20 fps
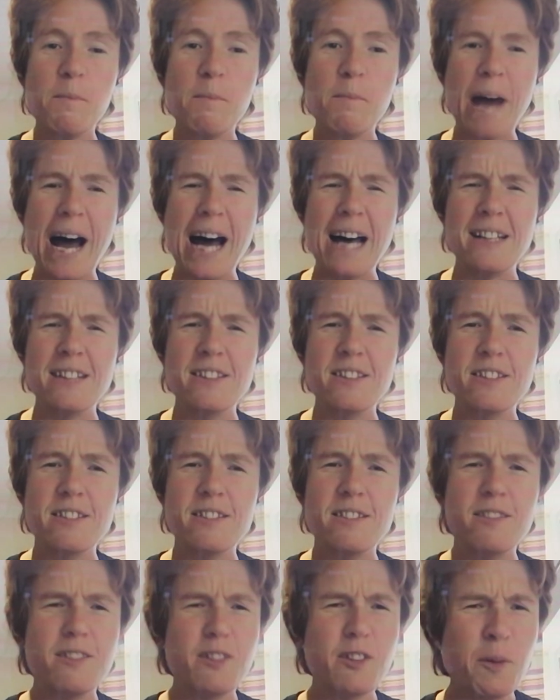
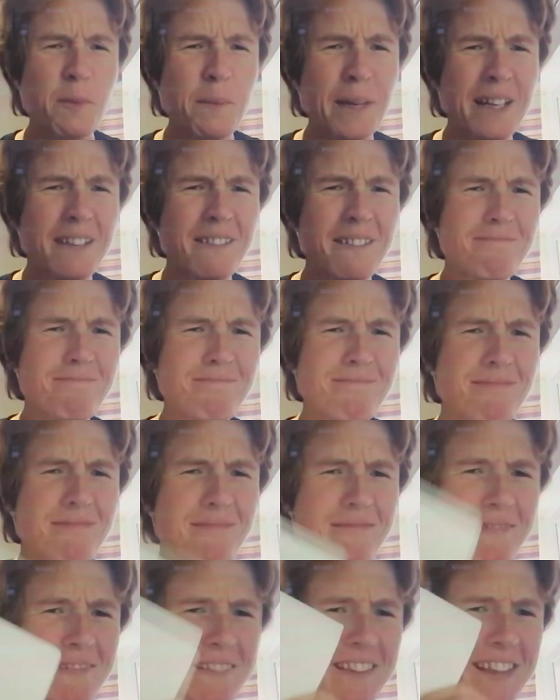Bats? Do you mean
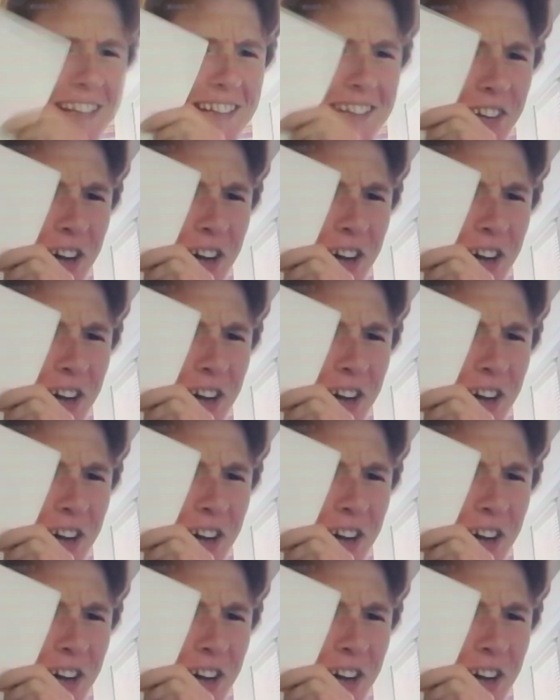these